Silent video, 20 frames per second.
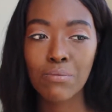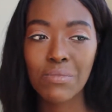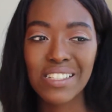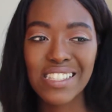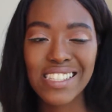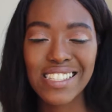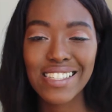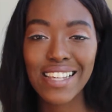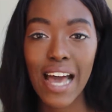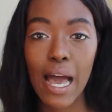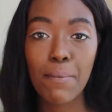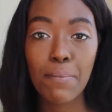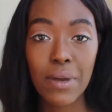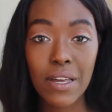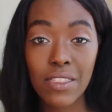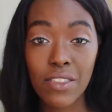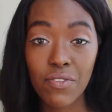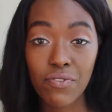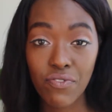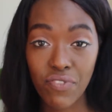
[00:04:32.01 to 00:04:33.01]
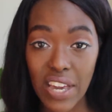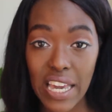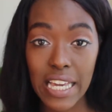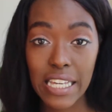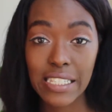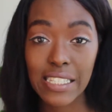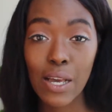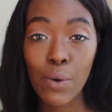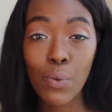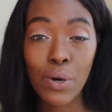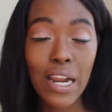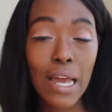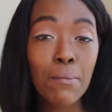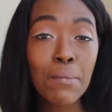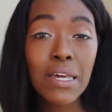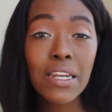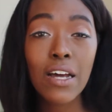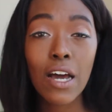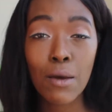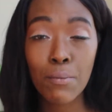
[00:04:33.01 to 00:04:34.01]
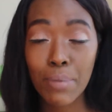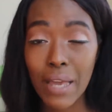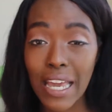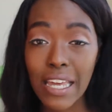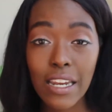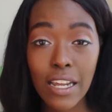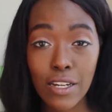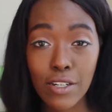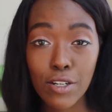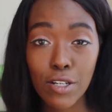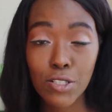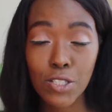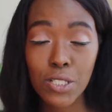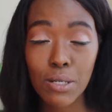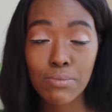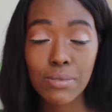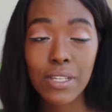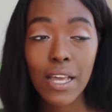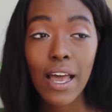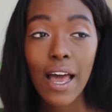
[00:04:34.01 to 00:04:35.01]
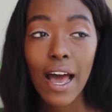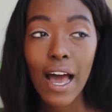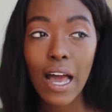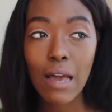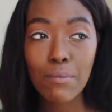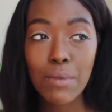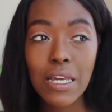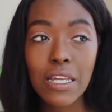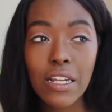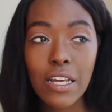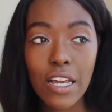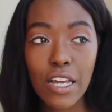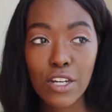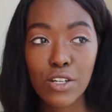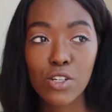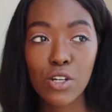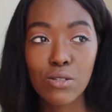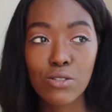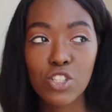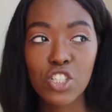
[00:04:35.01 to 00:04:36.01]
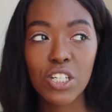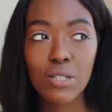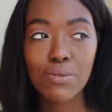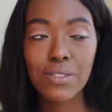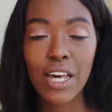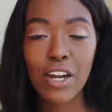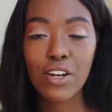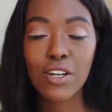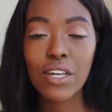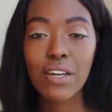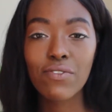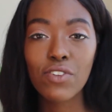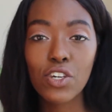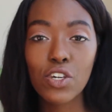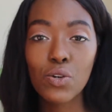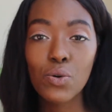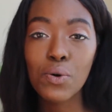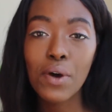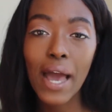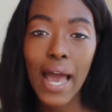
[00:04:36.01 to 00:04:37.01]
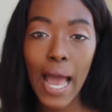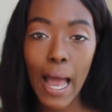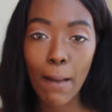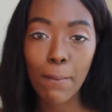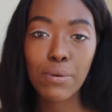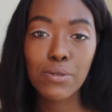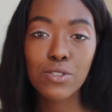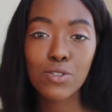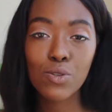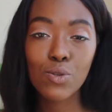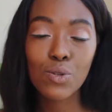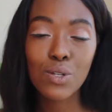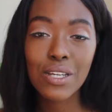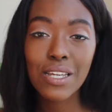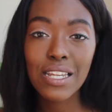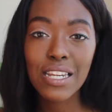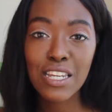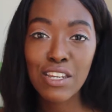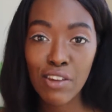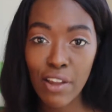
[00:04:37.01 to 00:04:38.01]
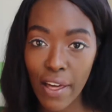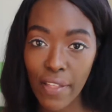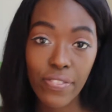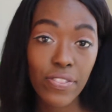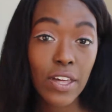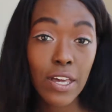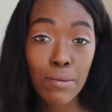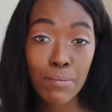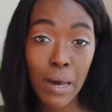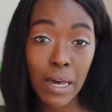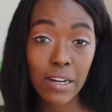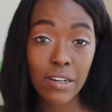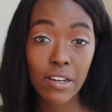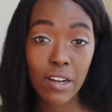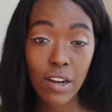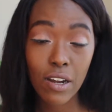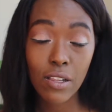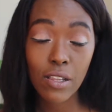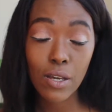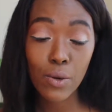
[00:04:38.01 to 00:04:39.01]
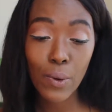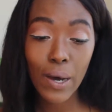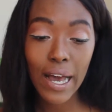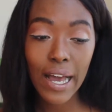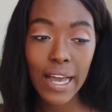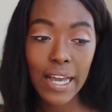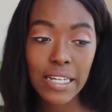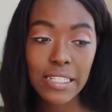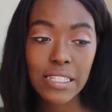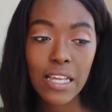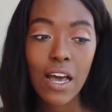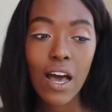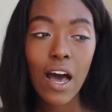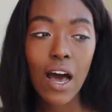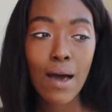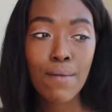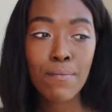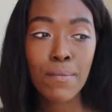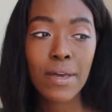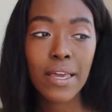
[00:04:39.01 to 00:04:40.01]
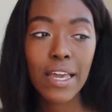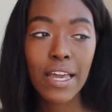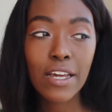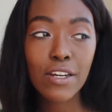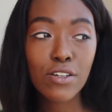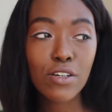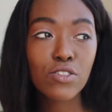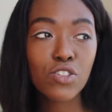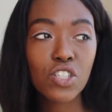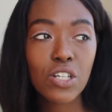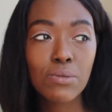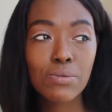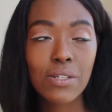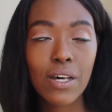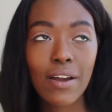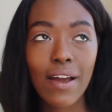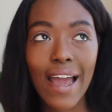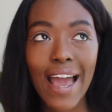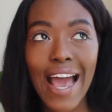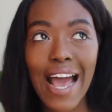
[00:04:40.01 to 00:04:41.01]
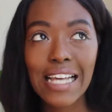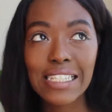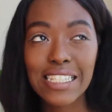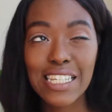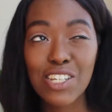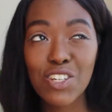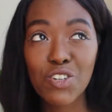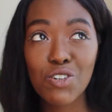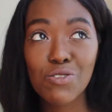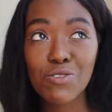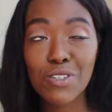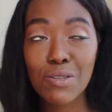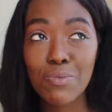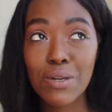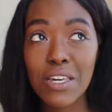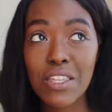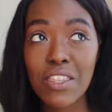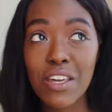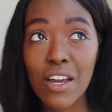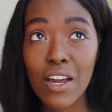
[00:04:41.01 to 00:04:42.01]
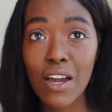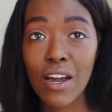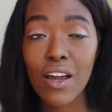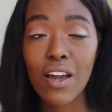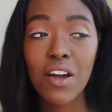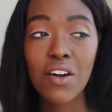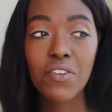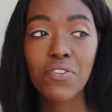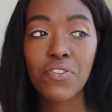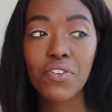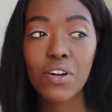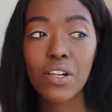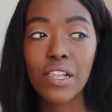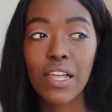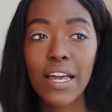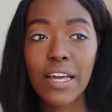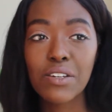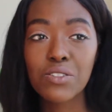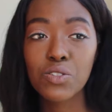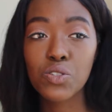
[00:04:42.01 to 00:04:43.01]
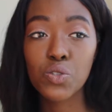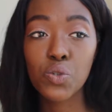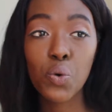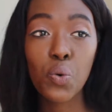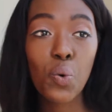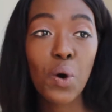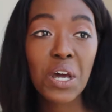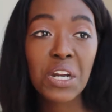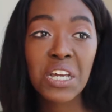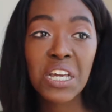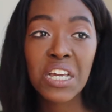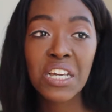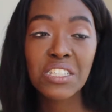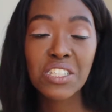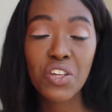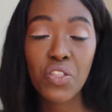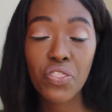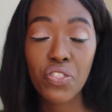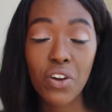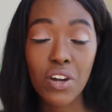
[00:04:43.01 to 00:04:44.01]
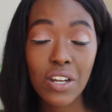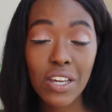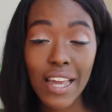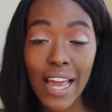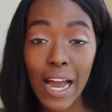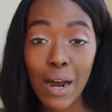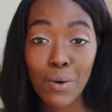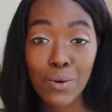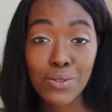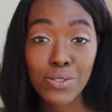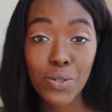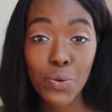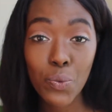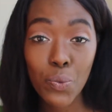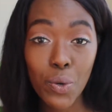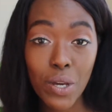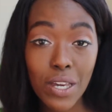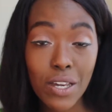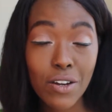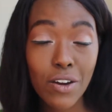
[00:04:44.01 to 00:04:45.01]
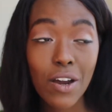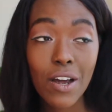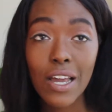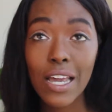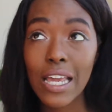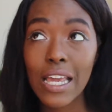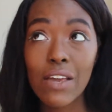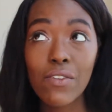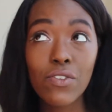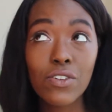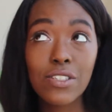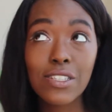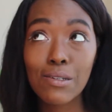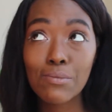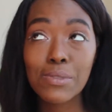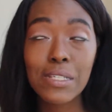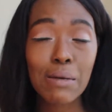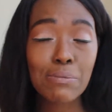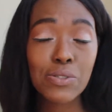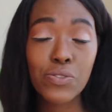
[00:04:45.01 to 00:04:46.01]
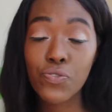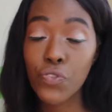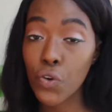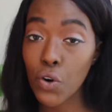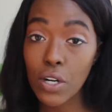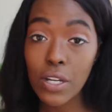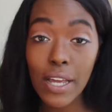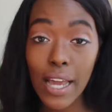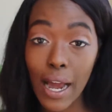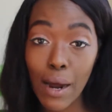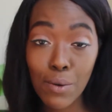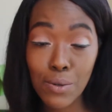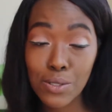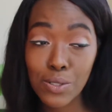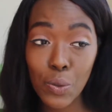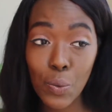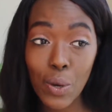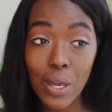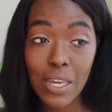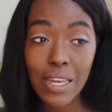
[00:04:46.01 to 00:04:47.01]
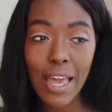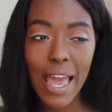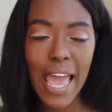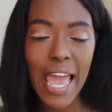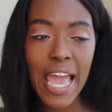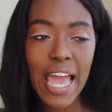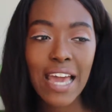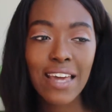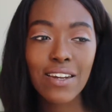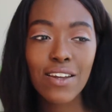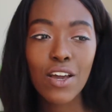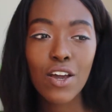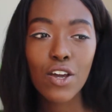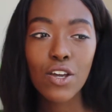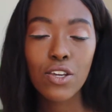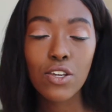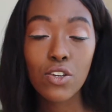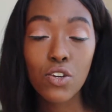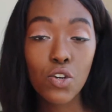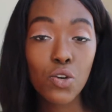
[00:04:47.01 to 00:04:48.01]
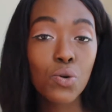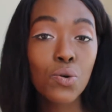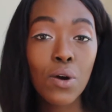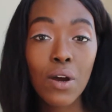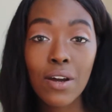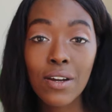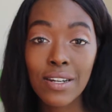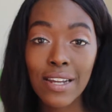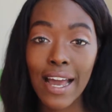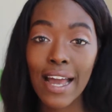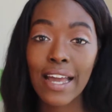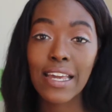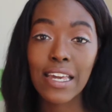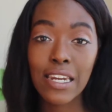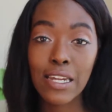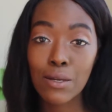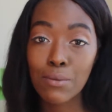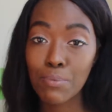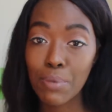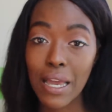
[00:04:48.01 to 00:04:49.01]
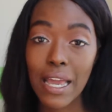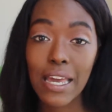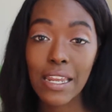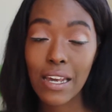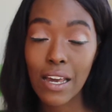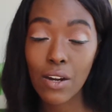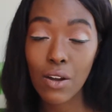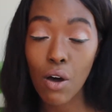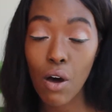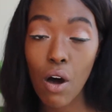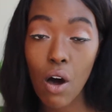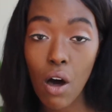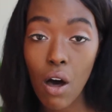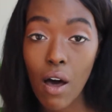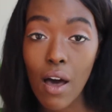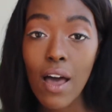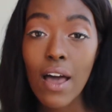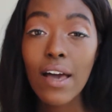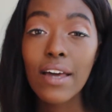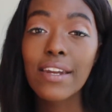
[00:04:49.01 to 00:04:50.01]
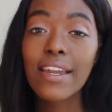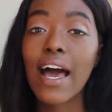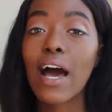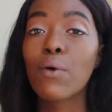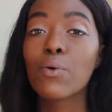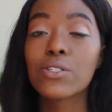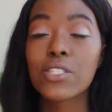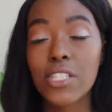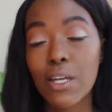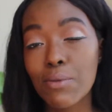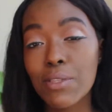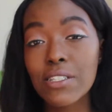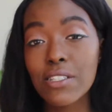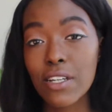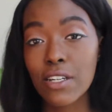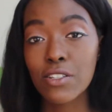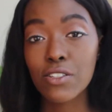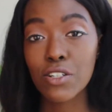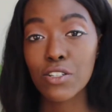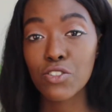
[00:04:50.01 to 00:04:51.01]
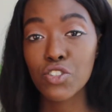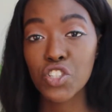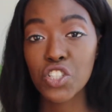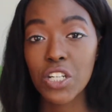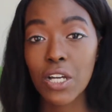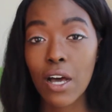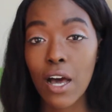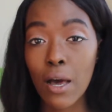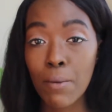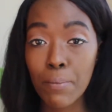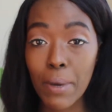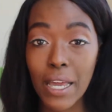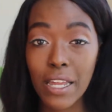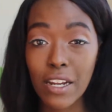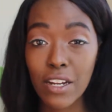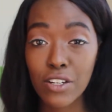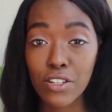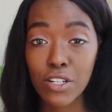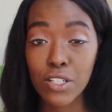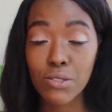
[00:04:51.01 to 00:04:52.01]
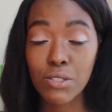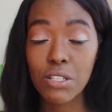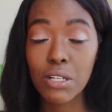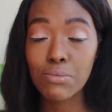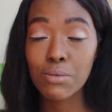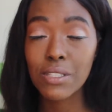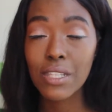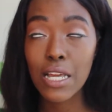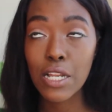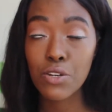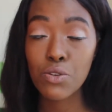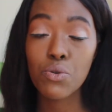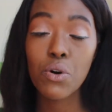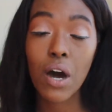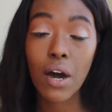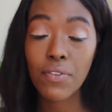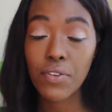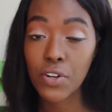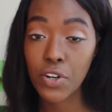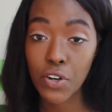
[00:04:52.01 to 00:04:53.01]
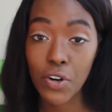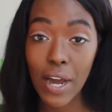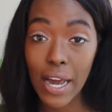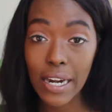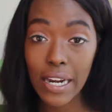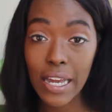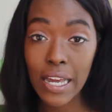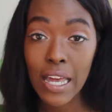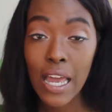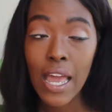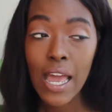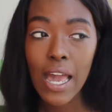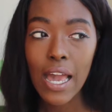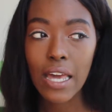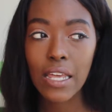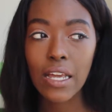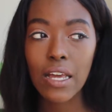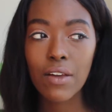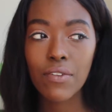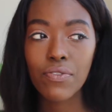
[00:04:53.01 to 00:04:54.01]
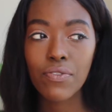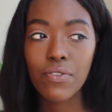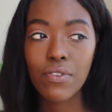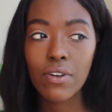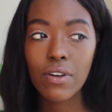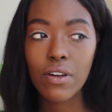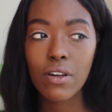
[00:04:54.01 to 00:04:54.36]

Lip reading: slap in the face. And when I mean unpaid internships, I mean internships that are giving you absolutely nothing monetarily wise. Internships that are asking you to be there for like 20 to 30 hours a week, even sometimes 40 hours a week, and you are not getting paid at all. Now with some of these unpaid internships, they do offer credit, and if